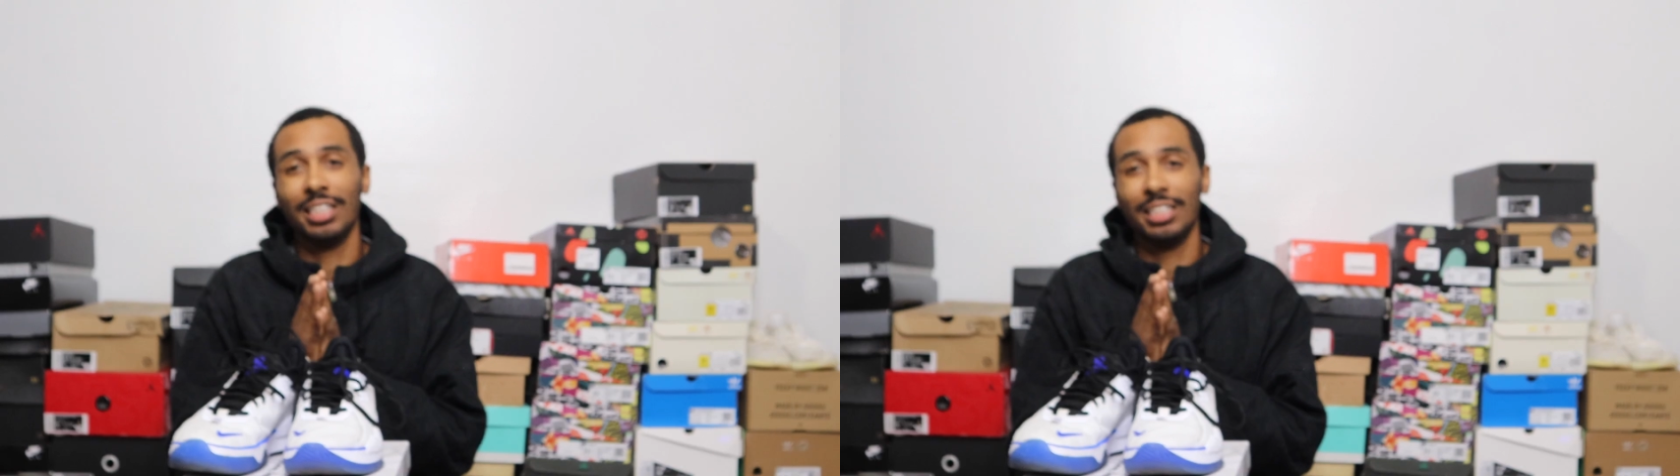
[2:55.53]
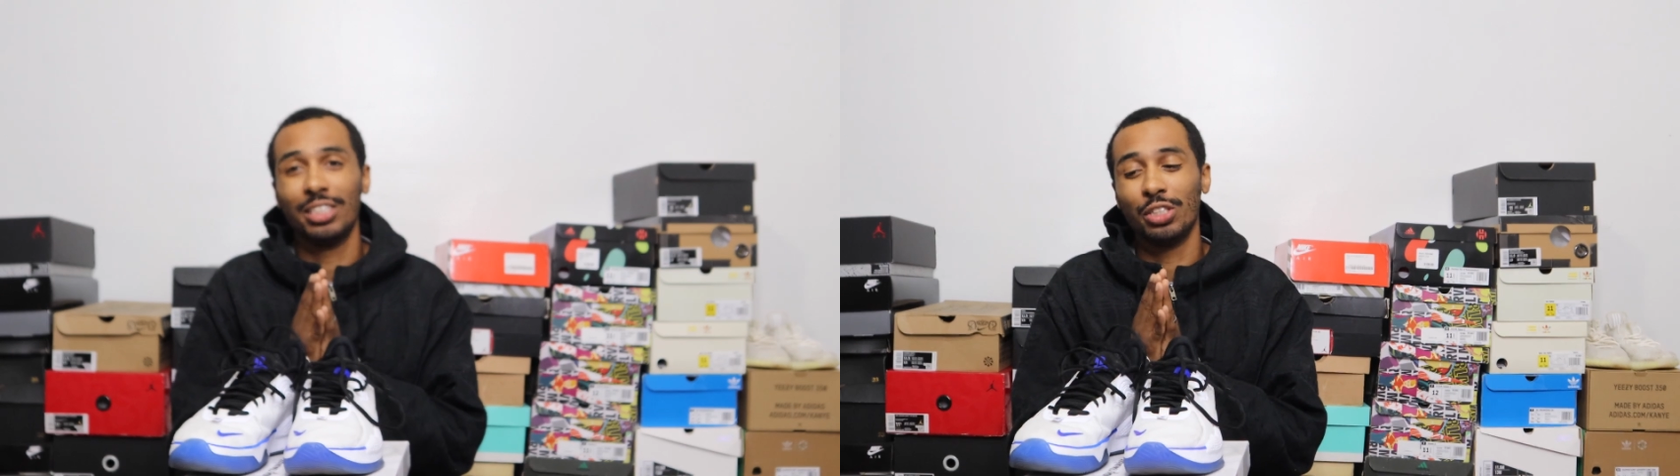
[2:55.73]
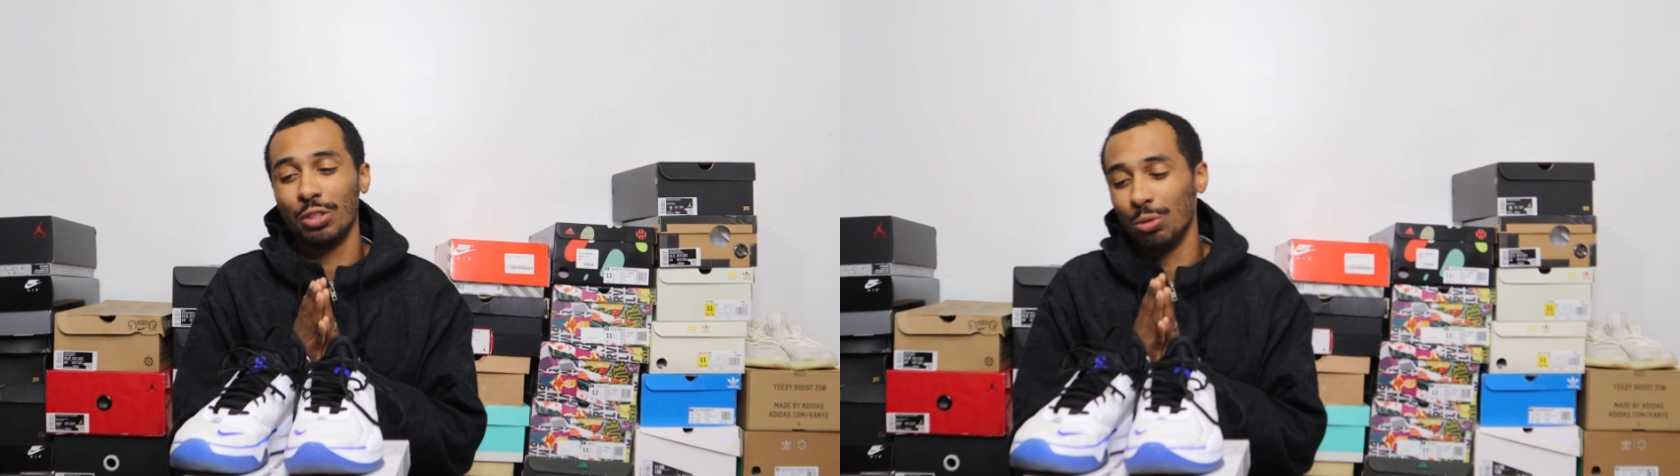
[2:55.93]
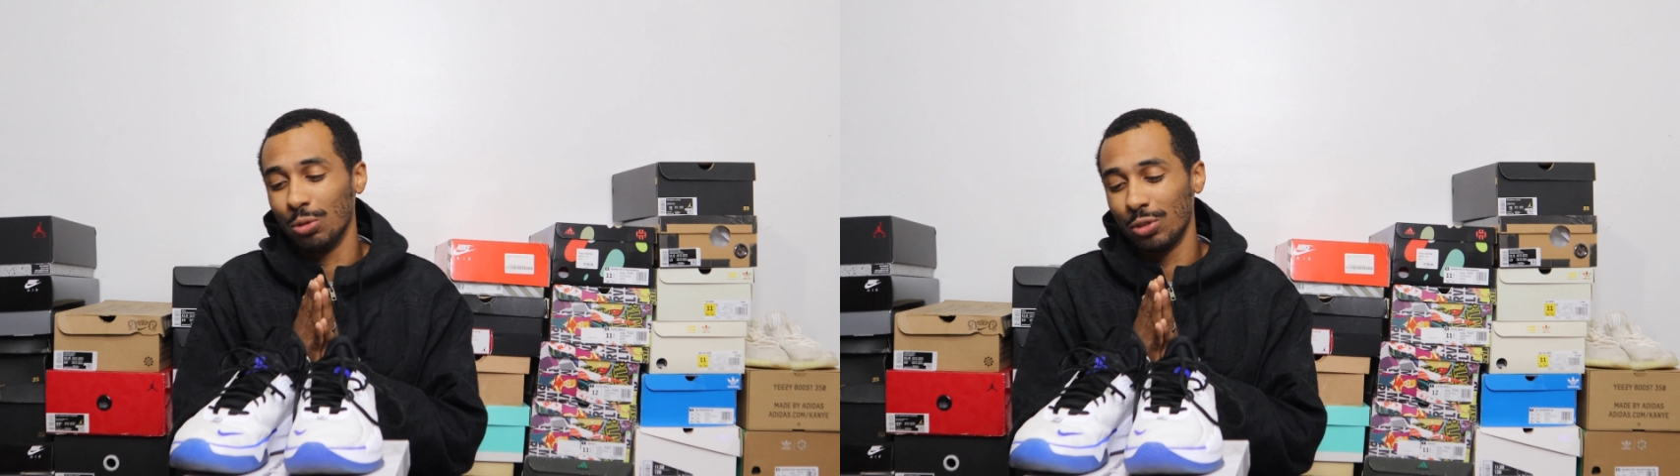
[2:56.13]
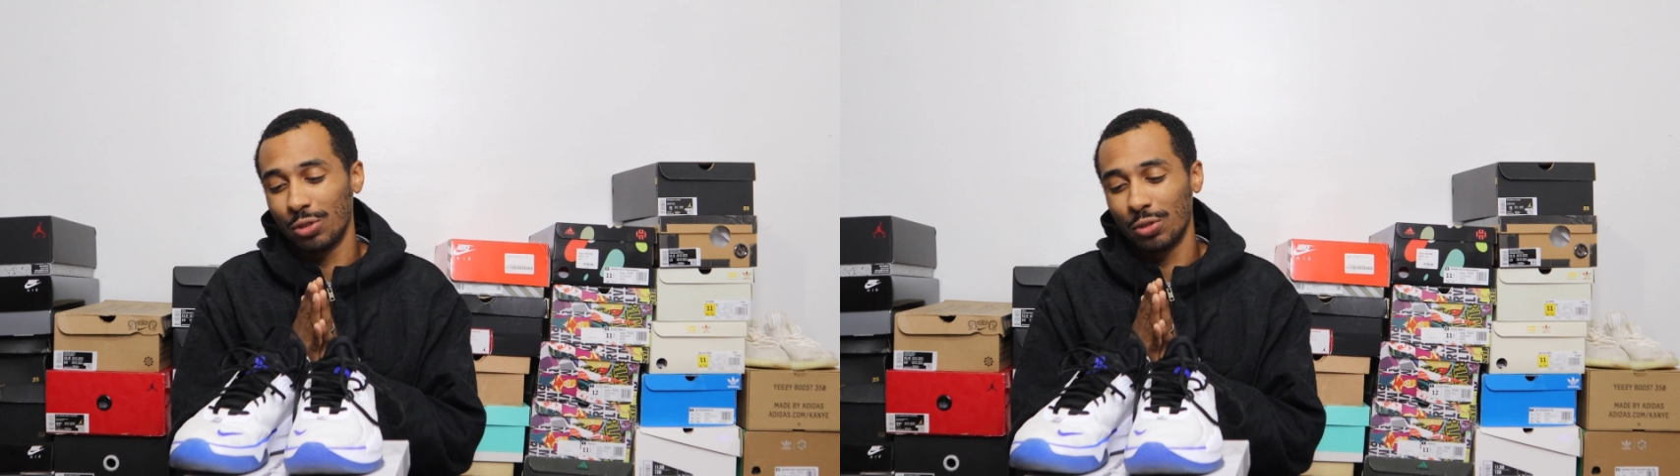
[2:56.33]
these
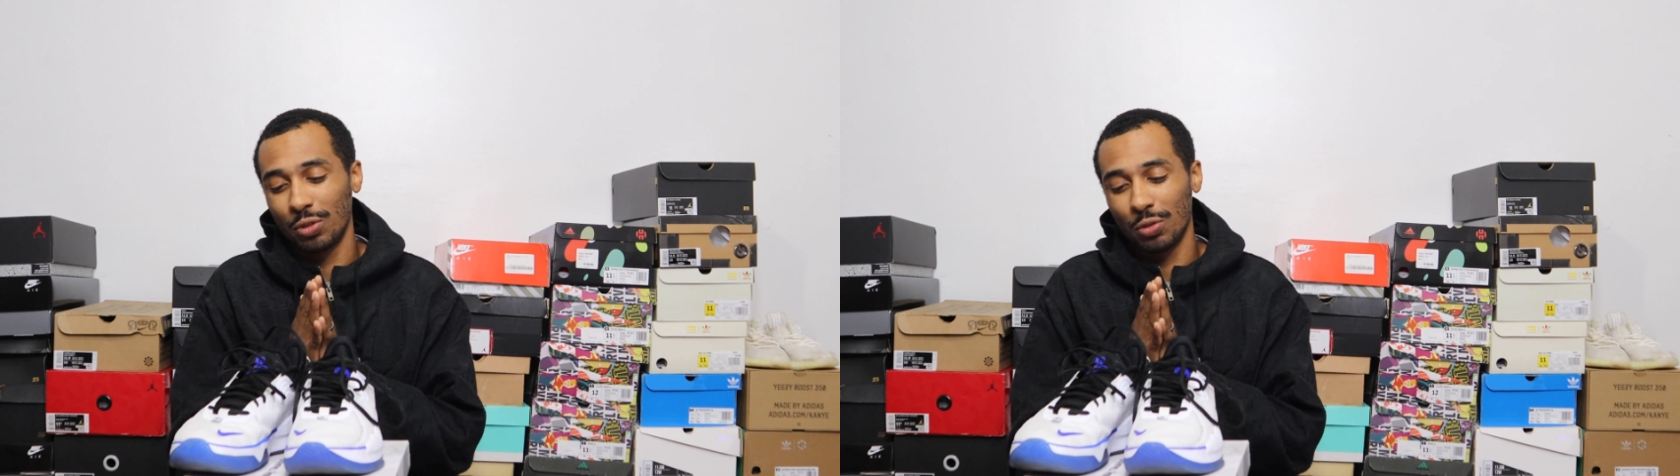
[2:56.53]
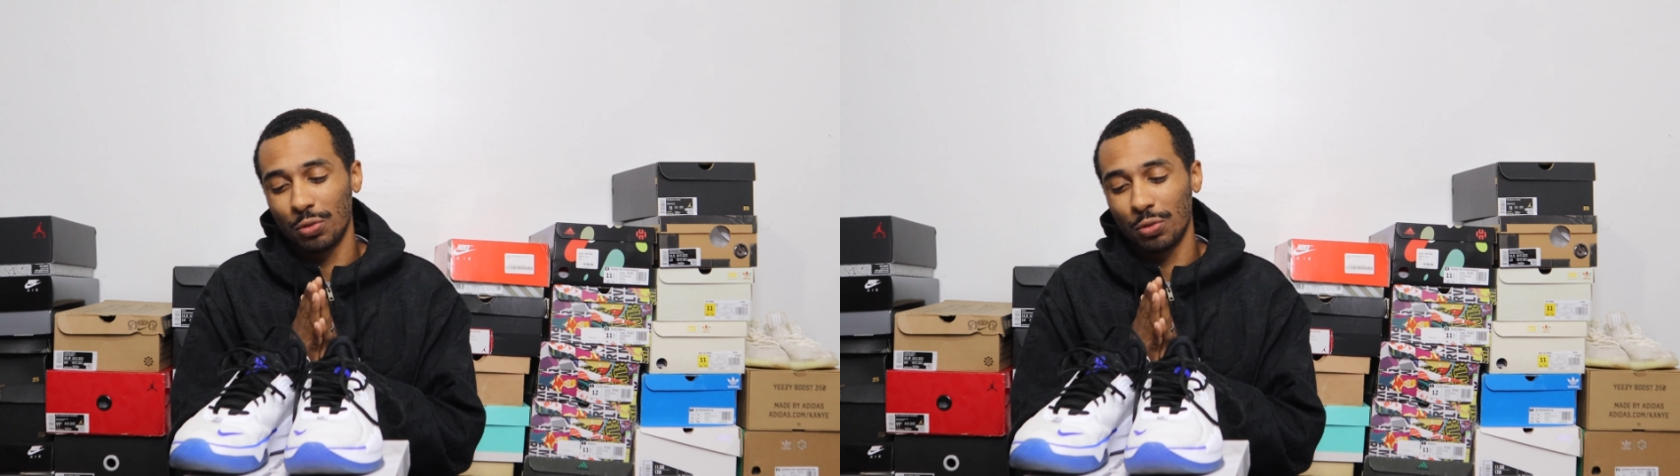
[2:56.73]
shoes